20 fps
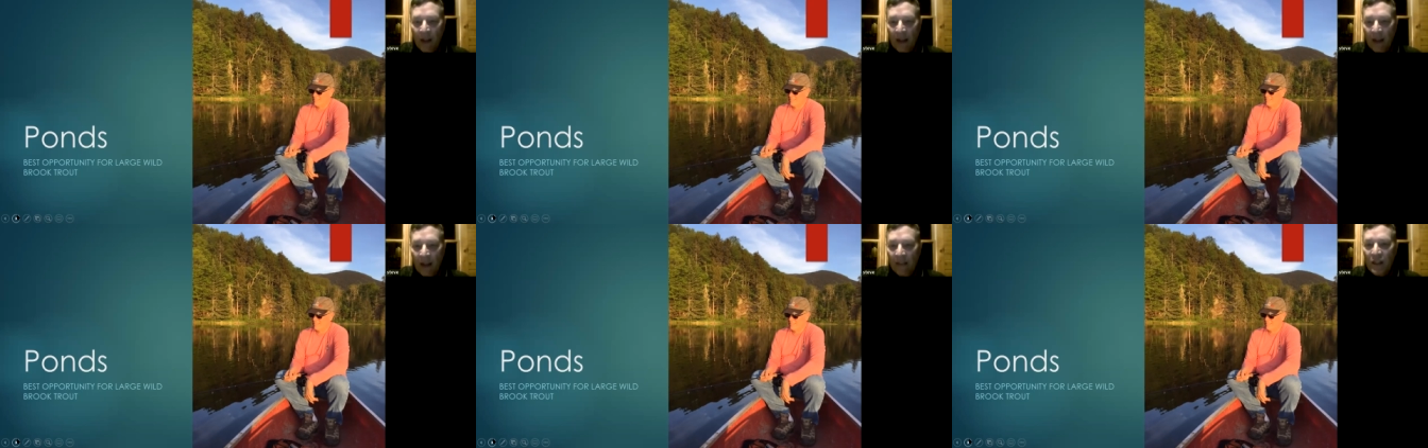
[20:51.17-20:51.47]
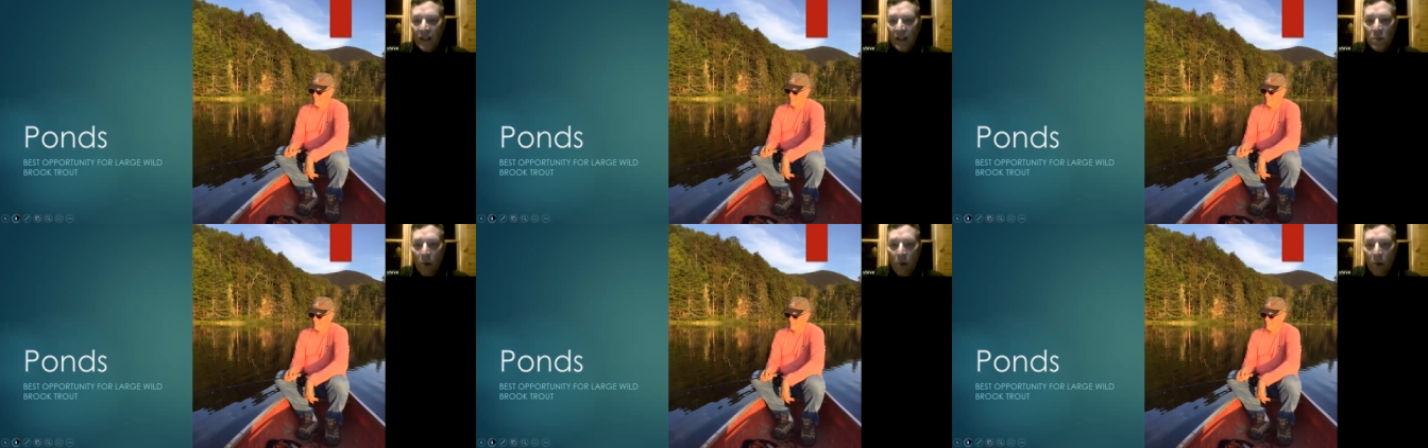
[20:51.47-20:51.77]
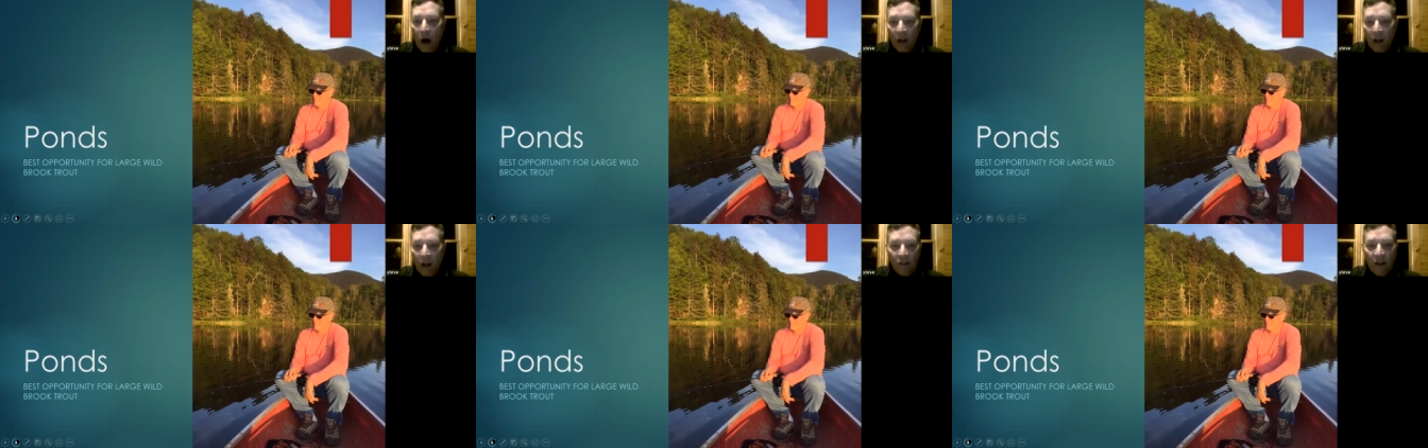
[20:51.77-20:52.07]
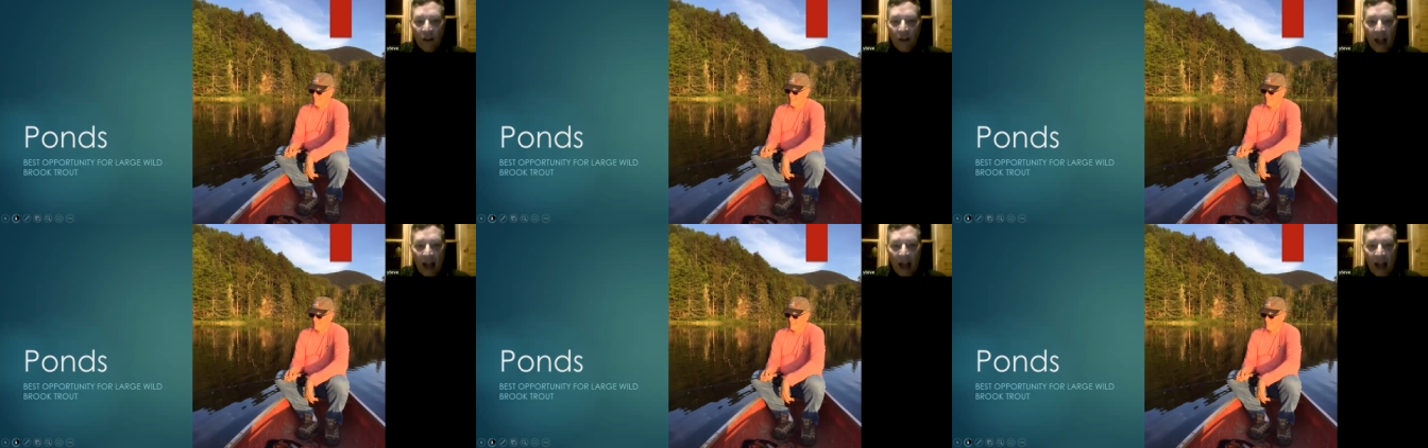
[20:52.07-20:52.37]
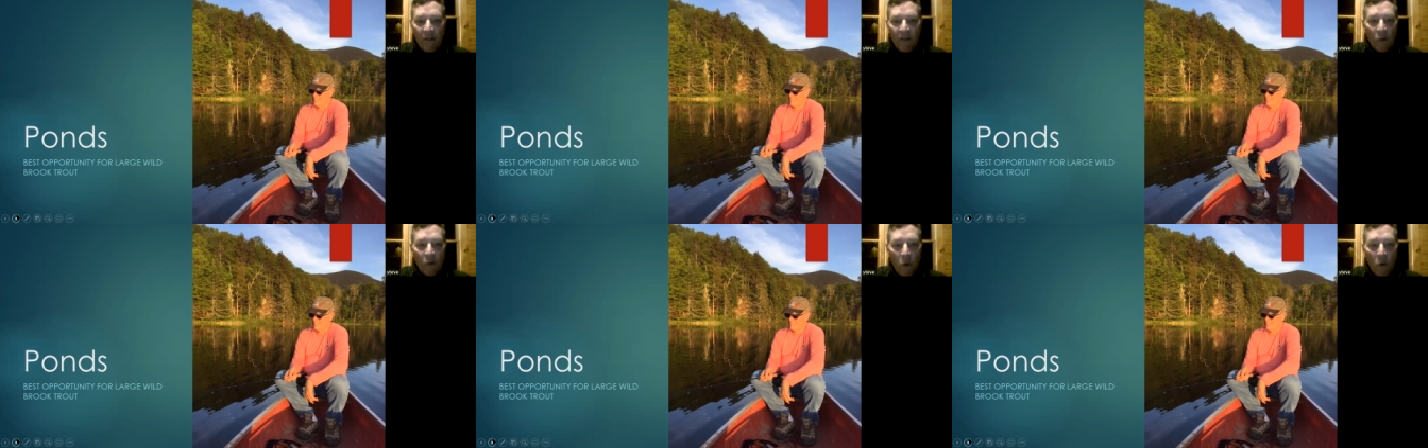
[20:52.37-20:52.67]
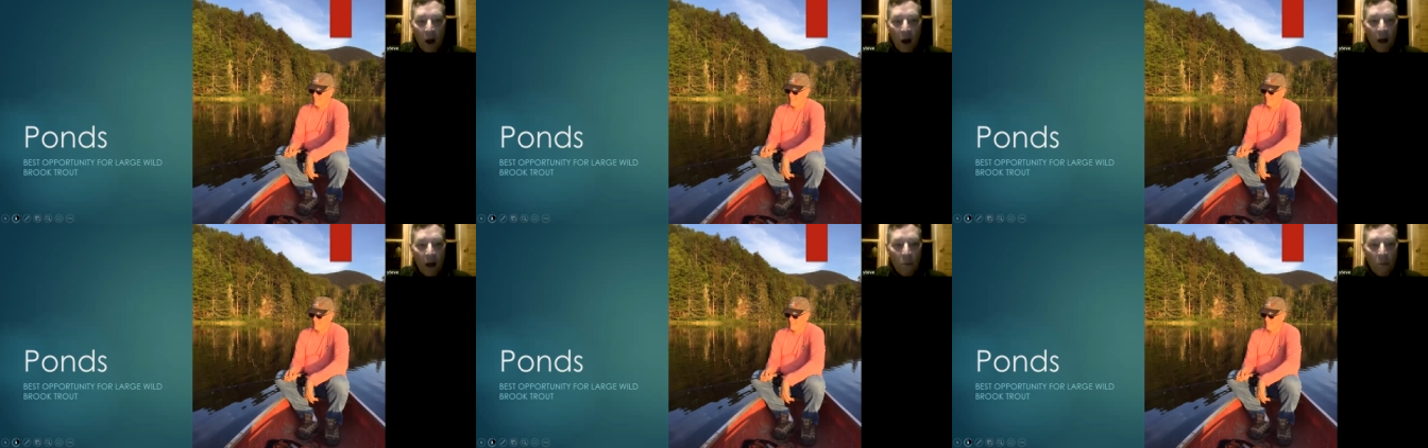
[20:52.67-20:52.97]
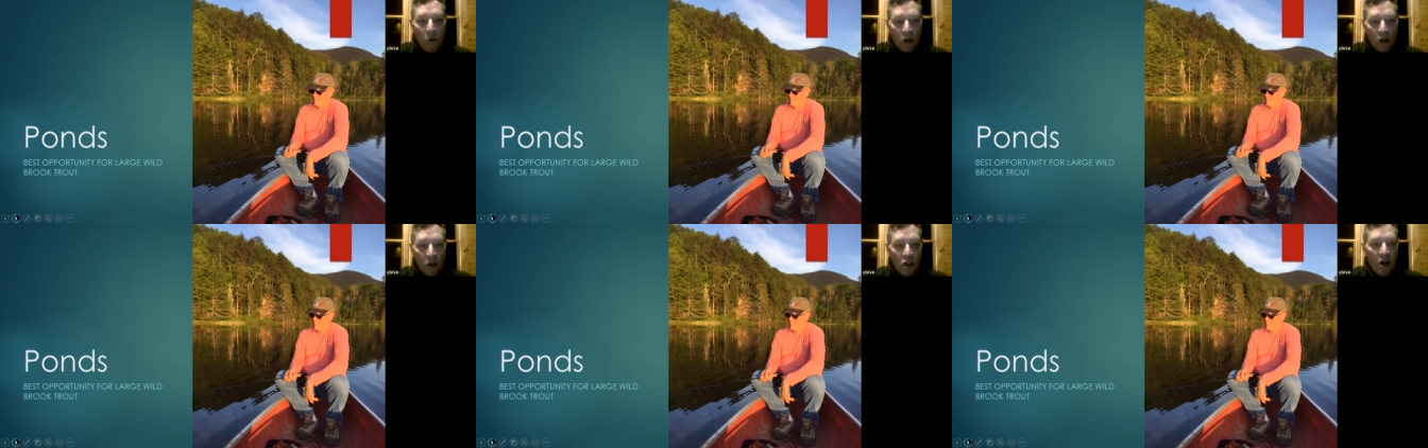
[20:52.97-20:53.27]
in these ponds that have the wild
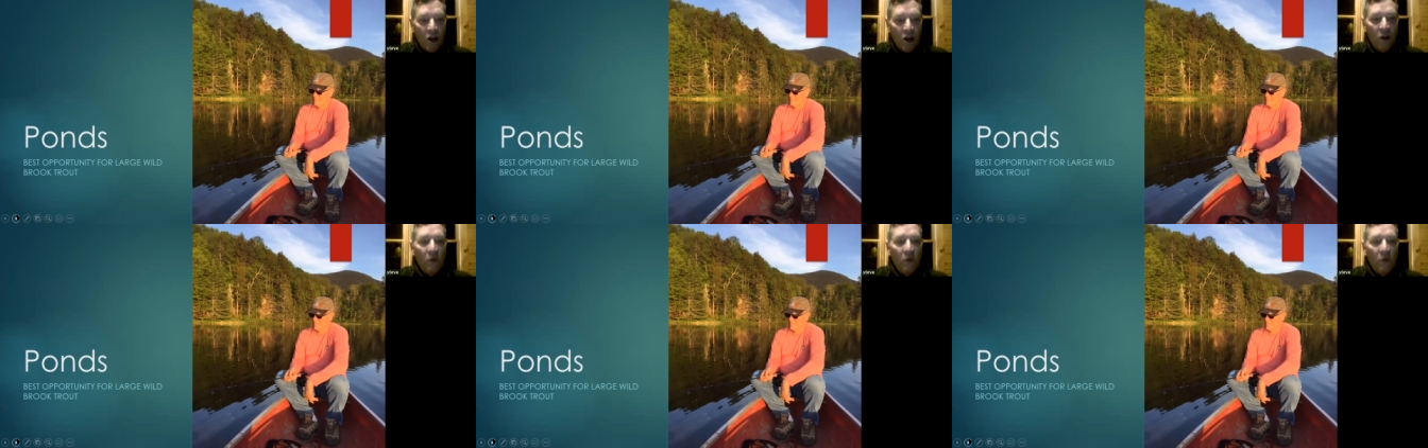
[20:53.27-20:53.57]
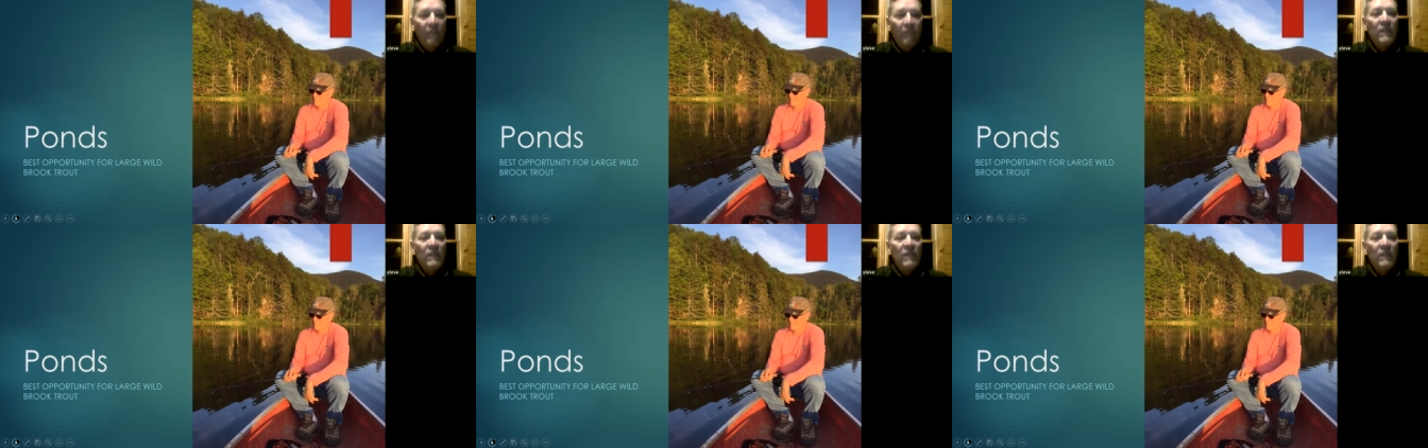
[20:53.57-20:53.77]
brook trout.